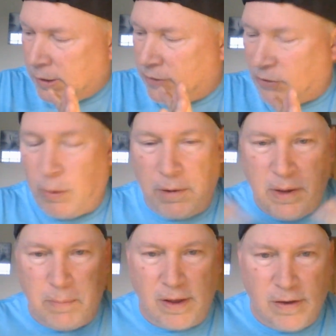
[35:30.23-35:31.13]
So what I
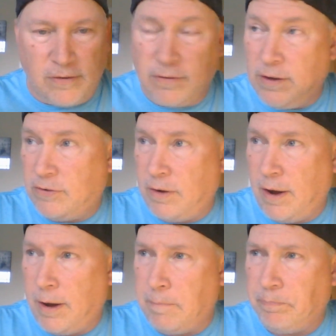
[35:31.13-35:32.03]
mean by this, these
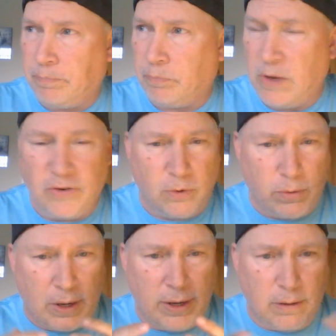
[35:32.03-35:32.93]
are,
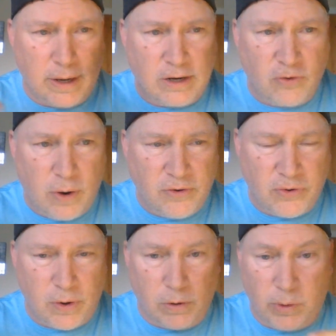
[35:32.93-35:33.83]
again, like
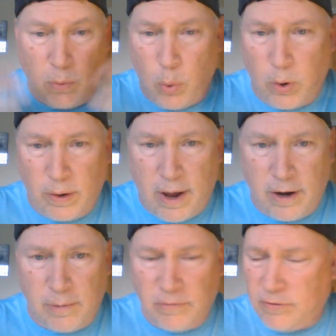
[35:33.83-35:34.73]
treasure or reward items.